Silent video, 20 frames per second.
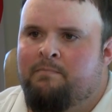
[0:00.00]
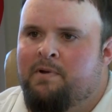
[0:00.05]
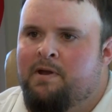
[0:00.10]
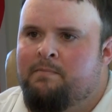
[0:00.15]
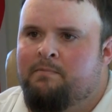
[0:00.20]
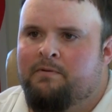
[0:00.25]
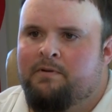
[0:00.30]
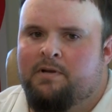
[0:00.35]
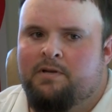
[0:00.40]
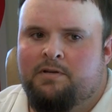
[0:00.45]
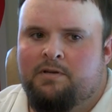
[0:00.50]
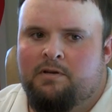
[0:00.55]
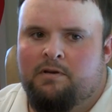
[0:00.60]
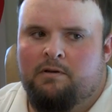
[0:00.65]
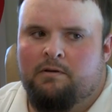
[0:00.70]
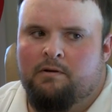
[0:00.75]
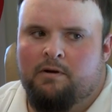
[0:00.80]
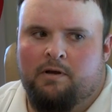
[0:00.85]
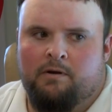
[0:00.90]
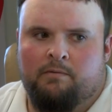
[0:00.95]
people that,
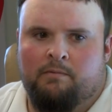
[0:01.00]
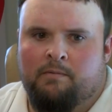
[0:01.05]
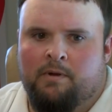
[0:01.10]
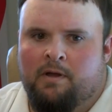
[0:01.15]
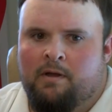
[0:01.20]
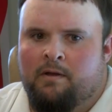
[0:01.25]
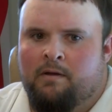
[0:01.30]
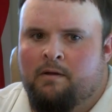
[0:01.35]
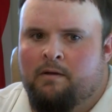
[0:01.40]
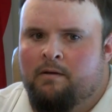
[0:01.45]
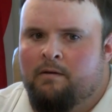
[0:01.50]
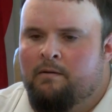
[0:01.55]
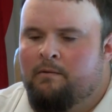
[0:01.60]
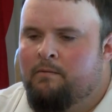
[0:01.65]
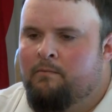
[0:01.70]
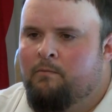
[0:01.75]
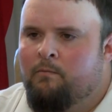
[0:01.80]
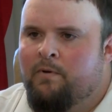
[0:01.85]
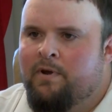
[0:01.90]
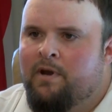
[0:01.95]
you know,
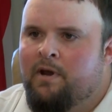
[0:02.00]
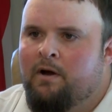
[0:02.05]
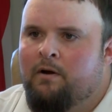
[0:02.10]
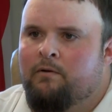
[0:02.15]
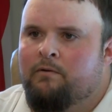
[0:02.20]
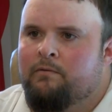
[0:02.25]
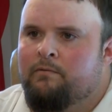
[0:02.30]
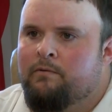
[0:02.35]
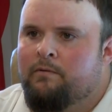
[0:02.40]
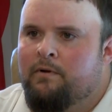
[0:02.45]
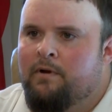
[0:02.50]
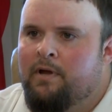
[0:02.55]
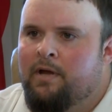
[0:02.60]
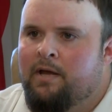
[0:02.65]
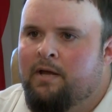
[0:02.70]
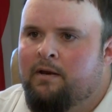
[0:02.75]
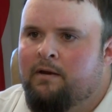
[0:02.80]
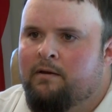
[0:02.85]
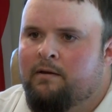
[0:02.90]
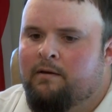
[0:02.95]
we know.
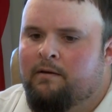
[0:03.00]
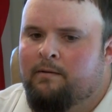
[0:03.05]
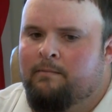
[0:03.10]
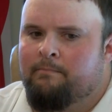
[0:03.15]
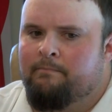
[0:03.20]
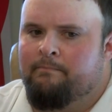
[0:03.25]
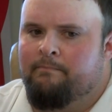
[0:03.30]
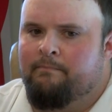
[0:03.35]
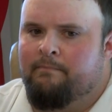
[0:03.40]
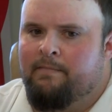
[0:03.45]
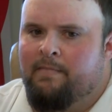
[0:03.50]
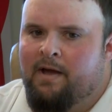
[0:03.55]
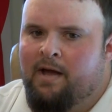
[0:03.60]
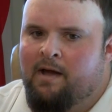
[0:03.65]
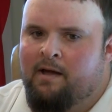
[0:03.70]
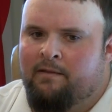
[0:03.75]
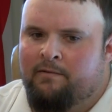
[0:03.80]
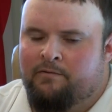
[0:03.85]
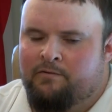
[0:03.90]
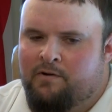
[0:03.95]
And
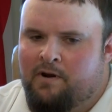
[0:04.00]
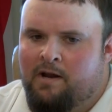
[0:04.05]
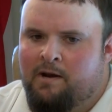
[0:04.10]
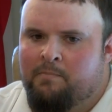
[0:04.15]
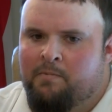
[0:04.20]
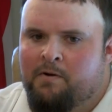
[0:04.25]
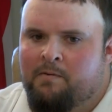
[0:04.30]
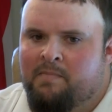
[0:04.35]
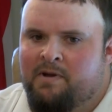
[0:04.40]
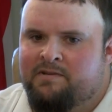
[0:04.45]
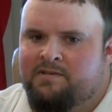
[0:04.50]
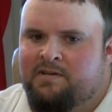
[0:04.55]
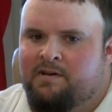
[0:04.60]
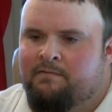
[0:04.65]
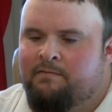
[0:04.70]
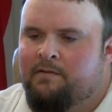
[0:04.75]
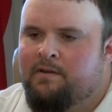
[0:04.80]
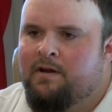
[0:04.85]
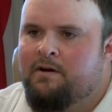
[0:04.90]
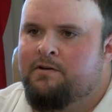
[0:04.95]
I tried to put
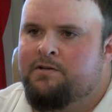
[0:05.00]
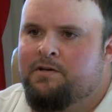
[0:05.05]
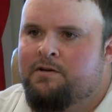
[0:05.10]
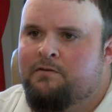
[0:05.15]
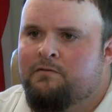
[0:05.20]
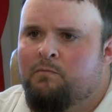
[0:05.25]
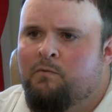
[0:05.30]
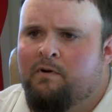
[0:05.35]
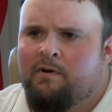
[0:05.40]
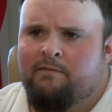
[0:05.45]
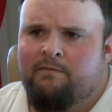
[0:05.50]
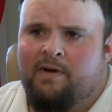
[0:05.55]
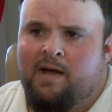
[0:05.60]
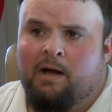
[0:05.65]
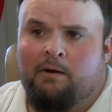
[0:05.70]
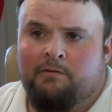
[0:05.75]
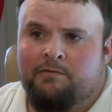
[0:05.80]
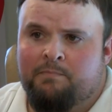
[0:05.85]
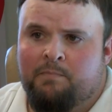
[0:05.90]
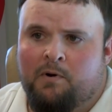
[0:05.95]
myself in their shoes. What if
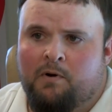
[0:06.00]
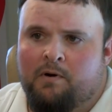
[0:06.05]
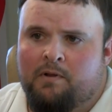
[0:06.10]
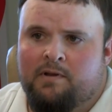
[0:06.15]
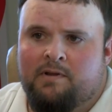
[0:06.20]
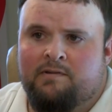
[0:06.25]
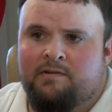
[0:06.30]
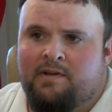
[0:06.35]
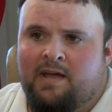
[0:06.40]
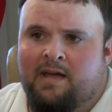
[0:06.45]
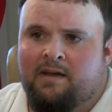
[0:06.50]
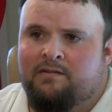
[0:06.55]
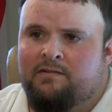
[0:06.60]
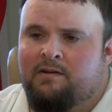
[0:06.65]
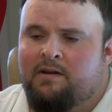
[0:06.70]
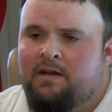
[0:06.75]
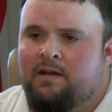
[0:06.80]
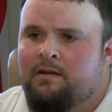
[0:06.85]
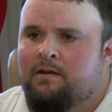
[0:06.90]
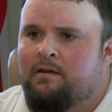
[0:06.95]
I was part of this
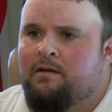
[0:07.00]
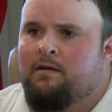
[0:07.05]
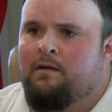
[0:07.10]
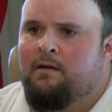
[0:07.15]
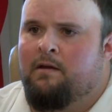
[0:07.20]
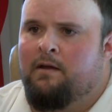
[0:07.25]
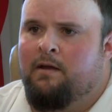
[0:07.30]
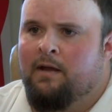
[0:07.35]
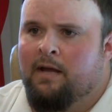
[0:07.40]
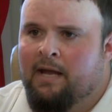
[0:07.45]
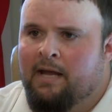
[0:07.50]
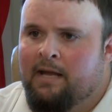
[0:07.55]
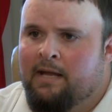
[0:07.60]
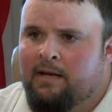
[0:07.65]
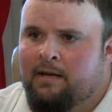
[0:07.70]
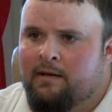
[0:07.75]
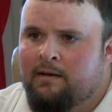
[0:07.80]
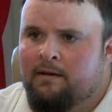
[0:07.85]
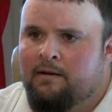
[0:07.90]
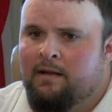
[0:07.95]
accident
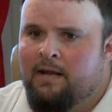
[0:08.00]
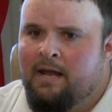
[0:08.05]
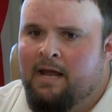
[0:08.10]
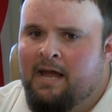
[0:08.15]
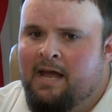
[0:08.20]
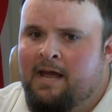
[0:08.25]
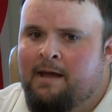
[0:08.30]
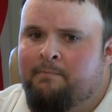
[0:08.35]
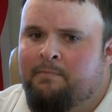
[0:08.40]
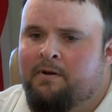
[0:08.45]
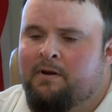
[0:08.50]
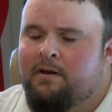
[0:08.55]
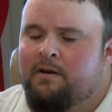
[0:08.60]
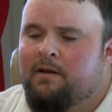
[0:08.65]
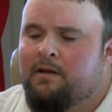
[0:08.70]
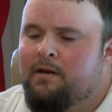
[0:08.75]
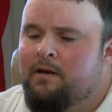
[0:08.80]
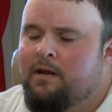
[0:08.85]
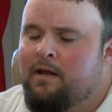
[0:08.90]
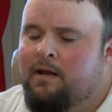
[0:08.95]
and it happened,
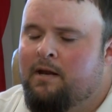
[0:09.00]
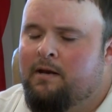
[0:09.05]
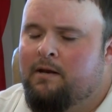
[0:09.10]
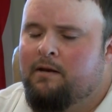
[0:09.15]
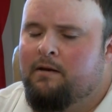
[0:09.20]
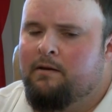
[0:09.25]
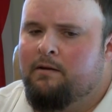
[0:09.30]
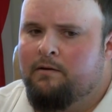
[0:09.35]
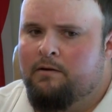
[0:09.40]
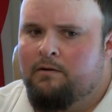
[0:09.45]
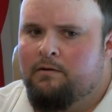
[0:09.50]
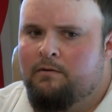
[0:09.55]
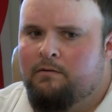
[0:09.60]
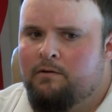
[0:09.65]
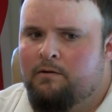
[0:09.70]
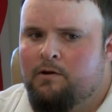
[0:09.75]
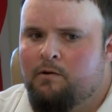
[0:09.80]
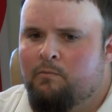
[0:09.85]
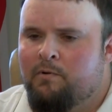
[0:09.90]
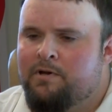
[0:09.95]
and
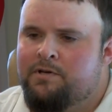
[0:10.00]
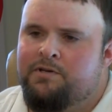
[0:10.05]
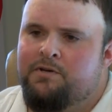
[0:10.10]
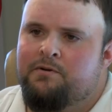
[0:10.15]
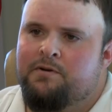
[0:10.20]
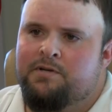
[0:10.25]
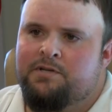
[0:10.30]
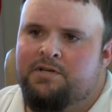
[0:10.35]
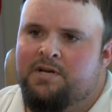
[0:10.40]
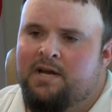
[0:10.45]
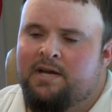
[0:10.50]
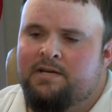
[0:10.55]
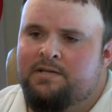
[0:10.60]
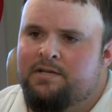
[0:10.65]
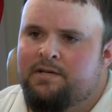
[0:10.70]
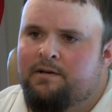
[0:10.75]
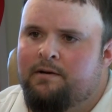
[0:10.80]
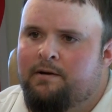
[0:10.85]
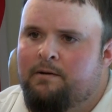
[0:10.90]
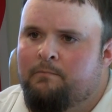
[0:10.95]
you wish you could change
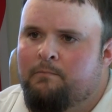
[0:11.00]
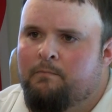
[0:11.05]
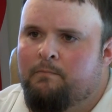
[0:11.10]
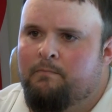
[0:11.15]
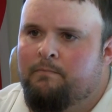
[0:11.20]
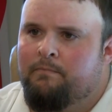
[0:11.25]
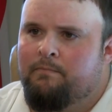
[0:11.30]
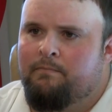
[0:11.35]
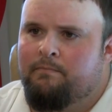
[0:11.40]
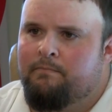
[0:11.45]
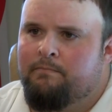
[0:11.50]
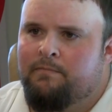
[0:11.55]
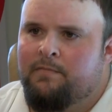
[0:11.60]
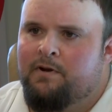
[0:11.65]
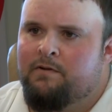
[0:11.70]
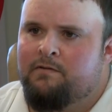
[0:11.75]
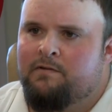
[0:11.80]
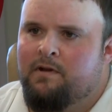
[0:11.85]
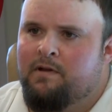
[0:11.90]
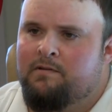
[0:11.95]
it, and
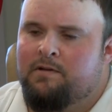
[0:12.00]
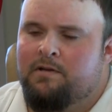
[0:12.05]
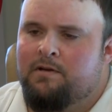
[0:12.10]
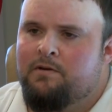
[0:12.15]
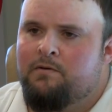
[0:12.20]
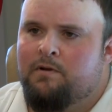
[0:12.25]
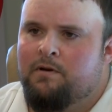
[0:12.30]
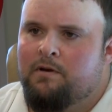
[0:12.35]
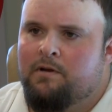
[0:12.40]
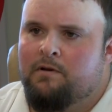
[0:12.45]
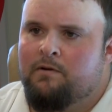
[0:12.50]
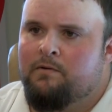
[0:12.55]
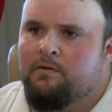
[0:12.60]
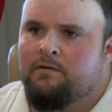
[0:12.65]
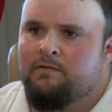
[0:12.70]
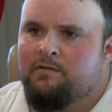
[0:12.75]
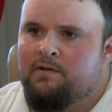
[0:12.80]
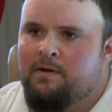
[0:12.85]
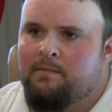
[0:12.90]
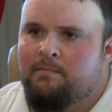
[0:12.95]
there's nothing you can do
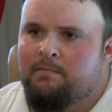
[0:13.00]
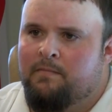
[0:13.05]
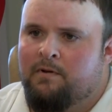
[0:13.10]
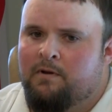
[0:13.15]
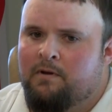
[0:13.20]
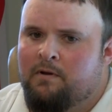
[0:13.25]
except,